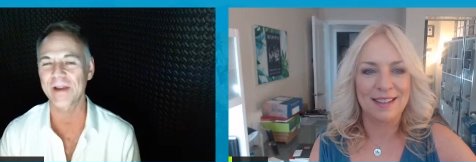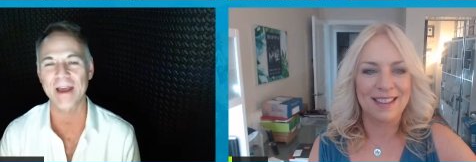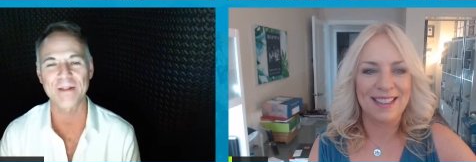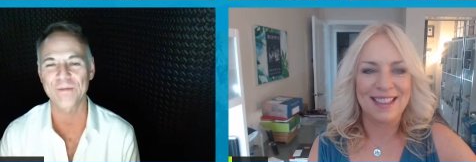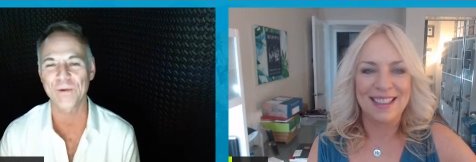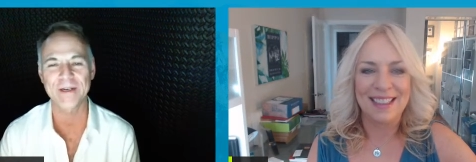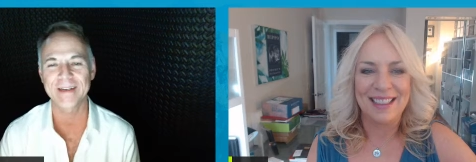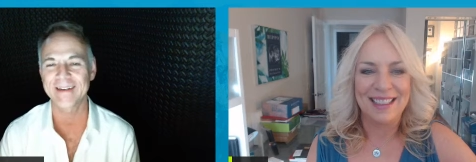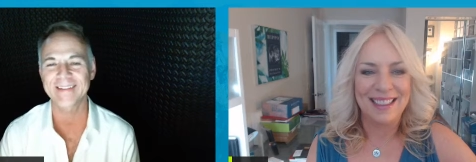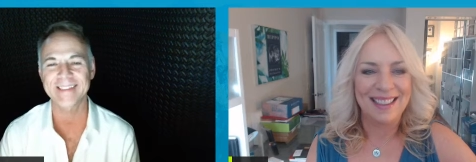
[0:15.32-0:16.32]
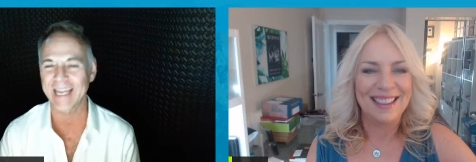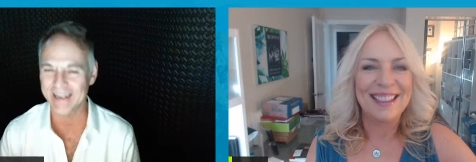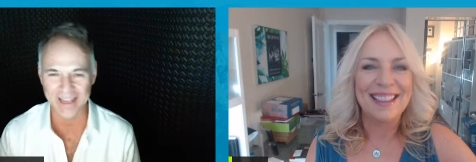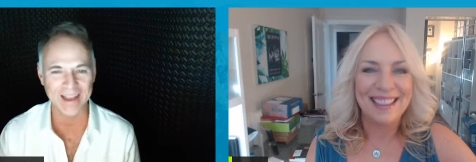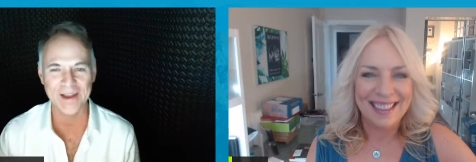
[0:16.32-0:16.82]
Speaker 1: California, San
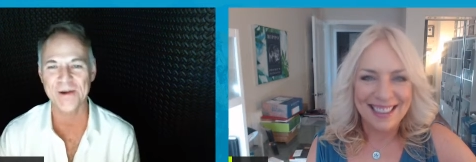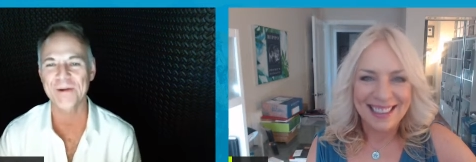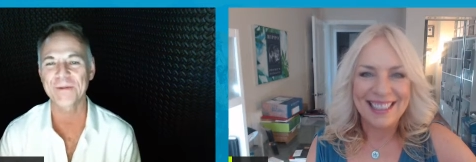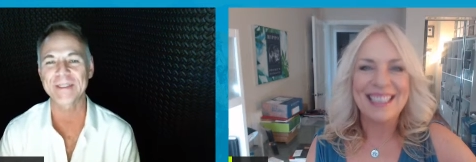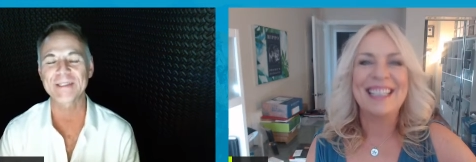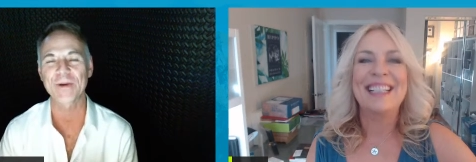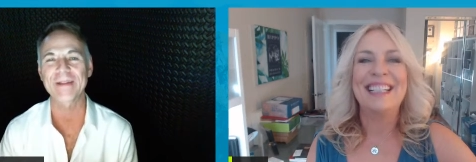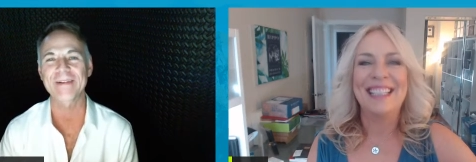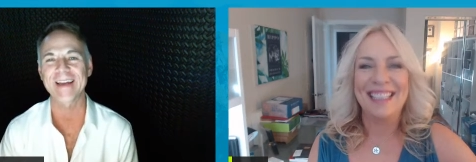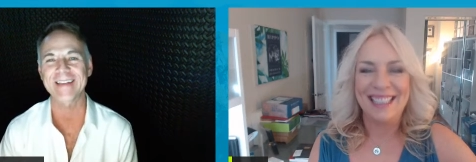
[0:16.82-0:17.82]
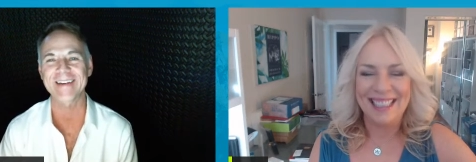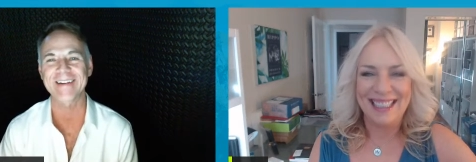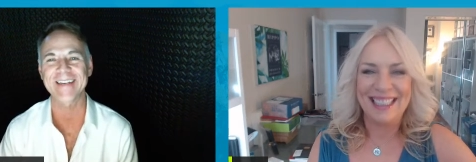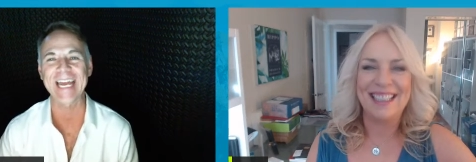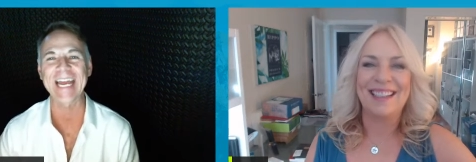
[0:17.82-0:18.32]
Diego. What's the
Speaker 2: weather like there
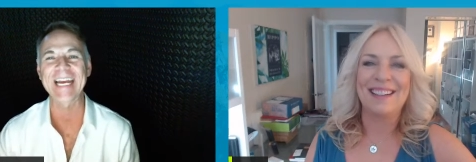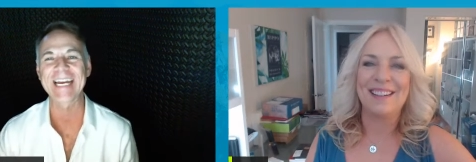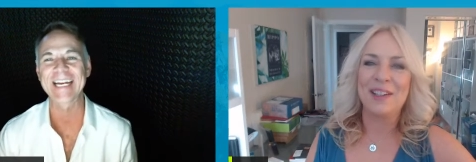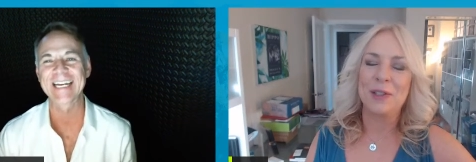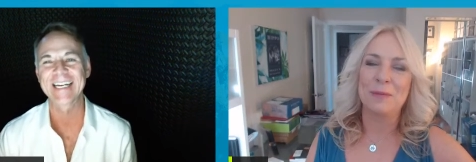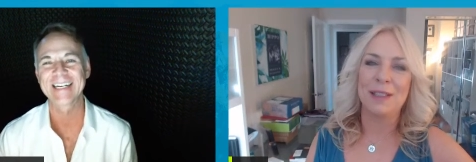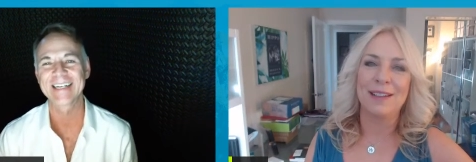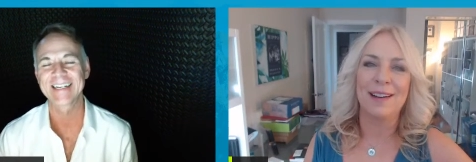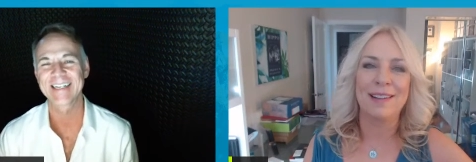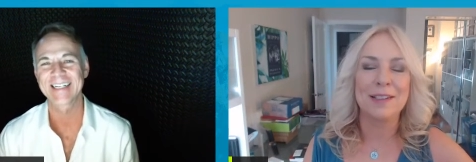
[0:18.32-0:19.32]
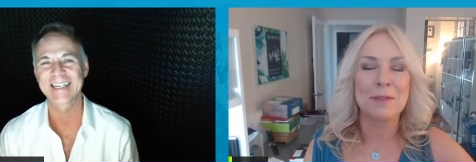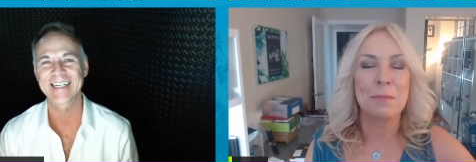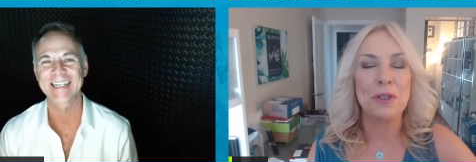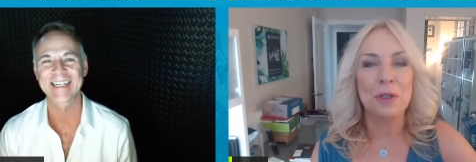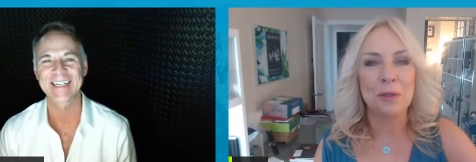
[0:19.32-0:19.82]
today? Oh my God, it's
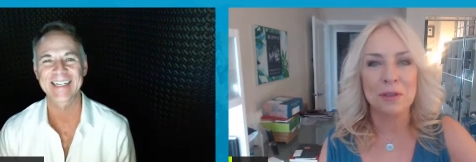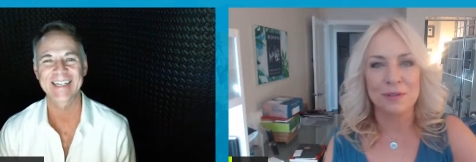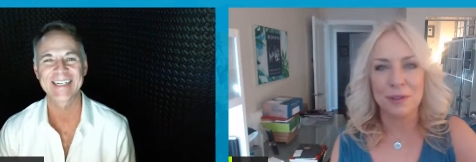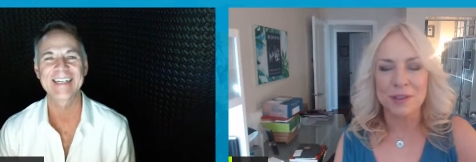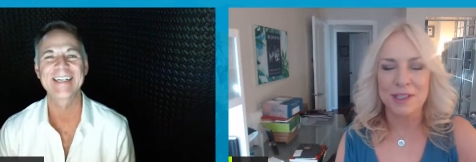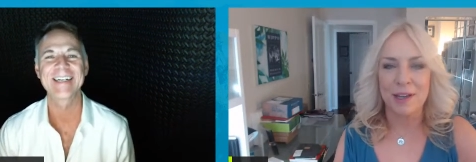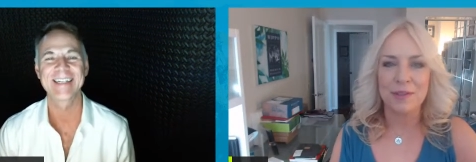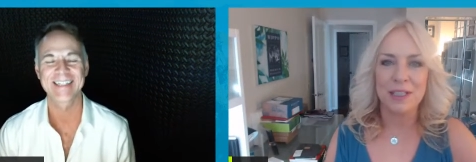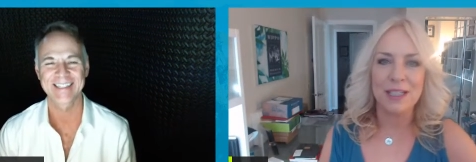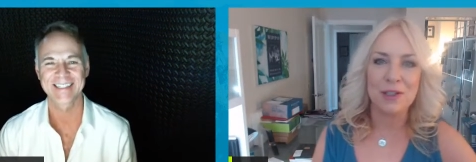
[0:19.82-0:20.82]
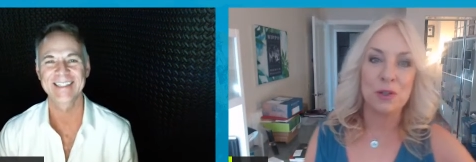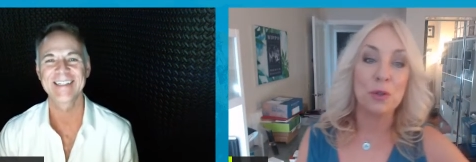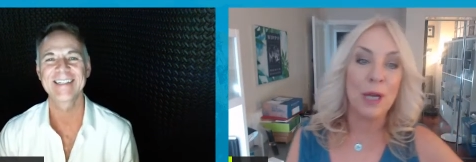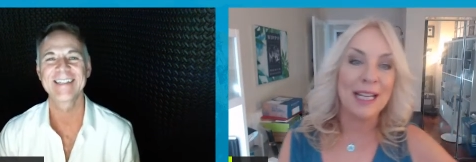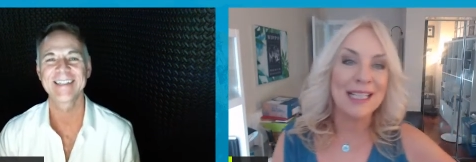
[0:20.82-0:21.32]
beautiful.
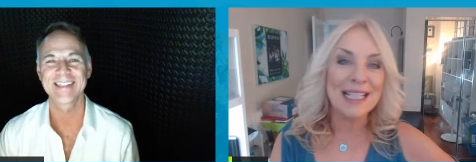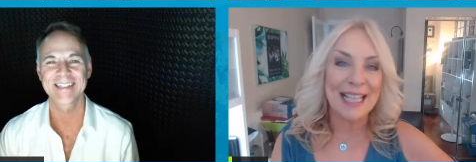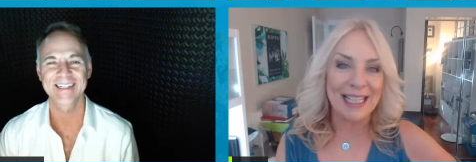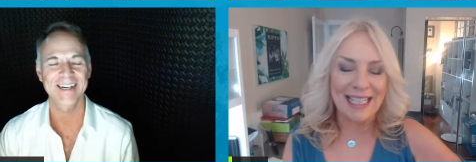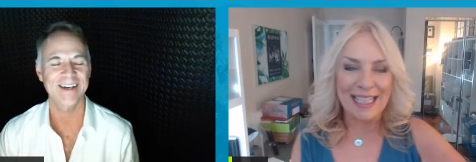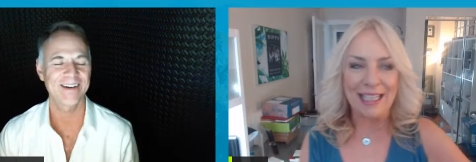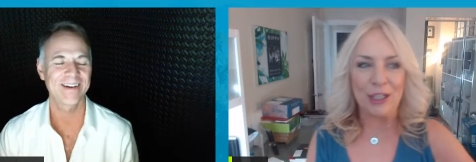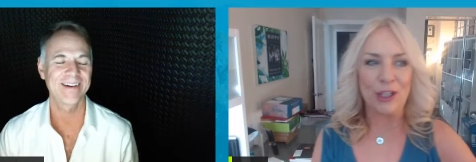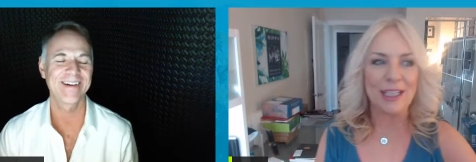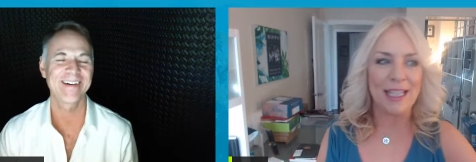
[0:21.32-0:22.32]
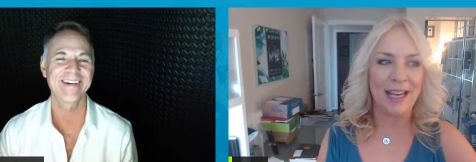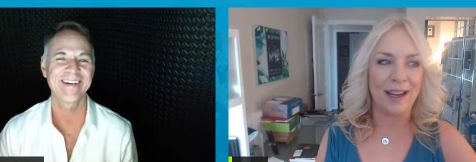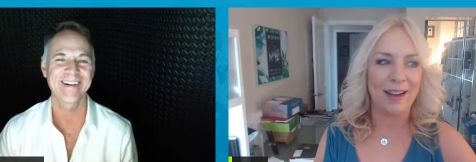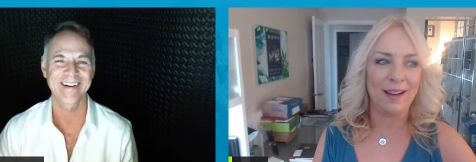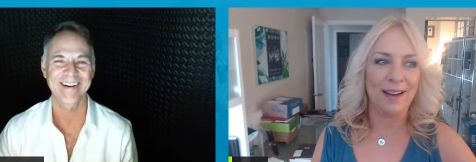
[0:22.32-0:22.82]
72 and sunny here
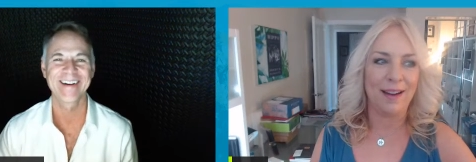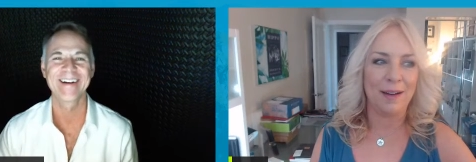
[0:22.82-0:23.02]
today.